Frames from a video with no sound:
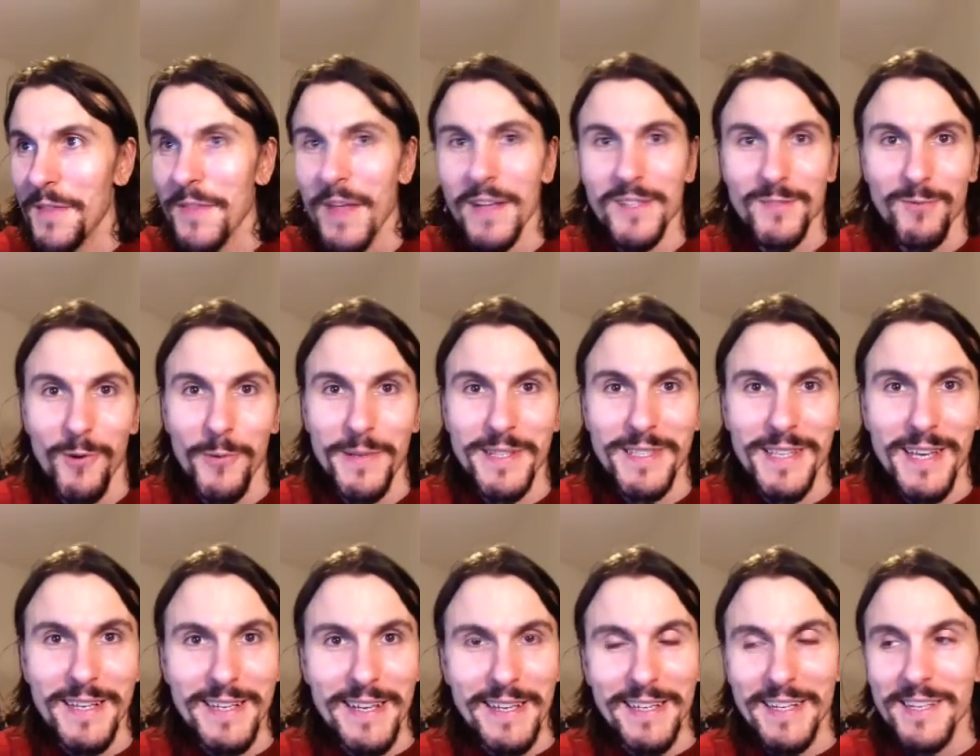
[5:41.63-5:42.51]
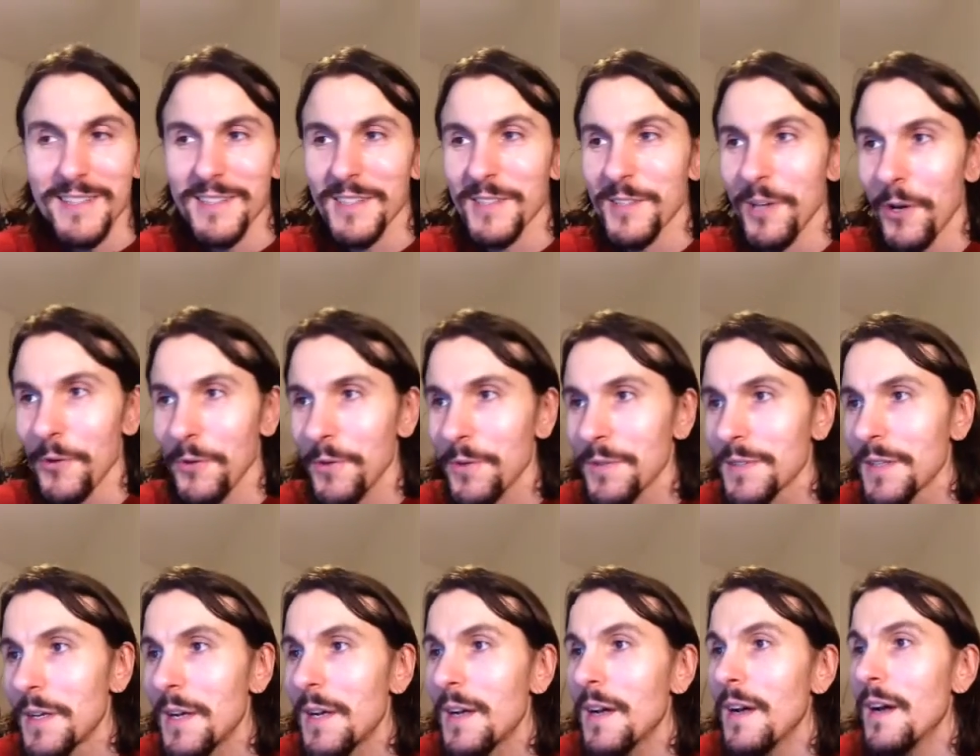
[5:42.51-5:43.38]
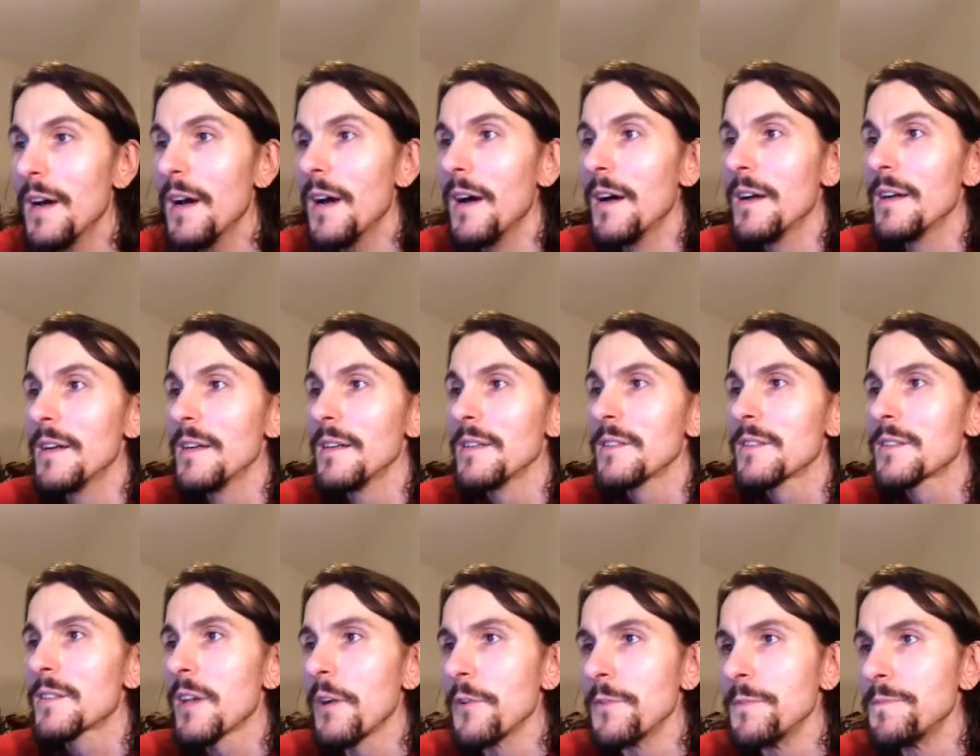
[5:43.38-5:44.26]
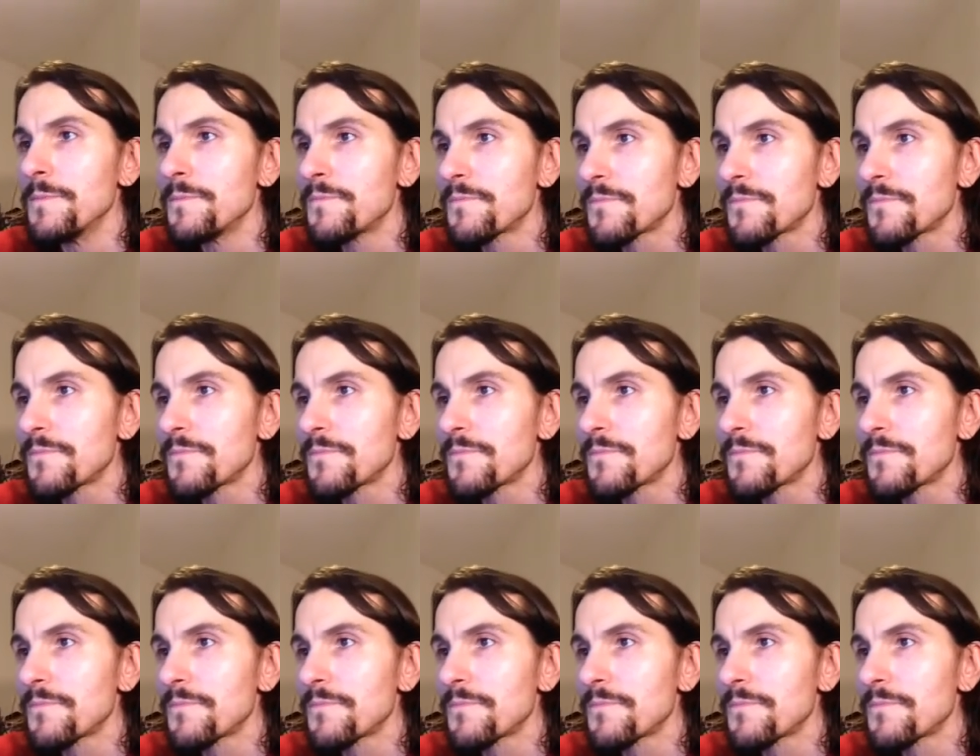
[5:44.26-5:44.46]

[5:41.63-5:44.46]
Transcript: that's what we say in English, the connaught. So,